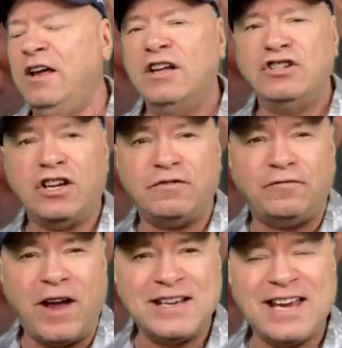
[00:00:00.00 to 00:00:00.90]

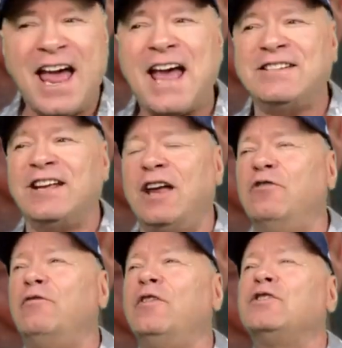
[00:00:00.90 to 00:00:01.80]
Just fantastic. And
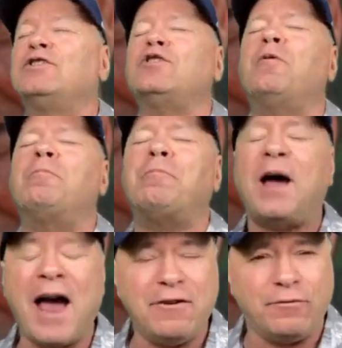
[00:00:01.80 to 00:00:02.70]
you feel so
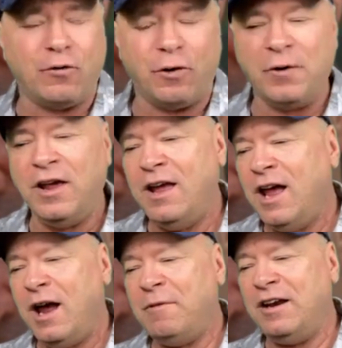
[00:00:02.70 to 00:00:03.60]
bad for him.
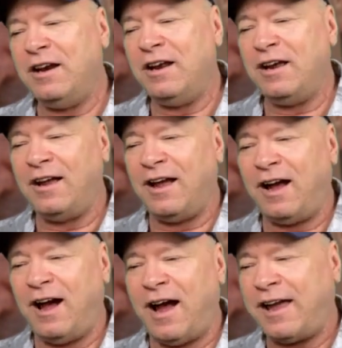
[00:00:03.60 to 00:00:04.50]
I mean,
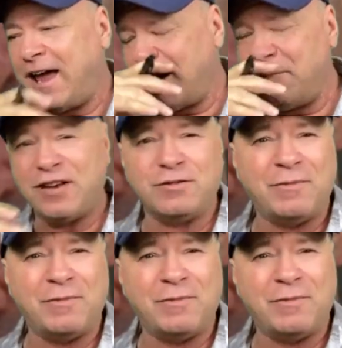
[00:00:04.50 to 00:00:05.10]
I can't imagine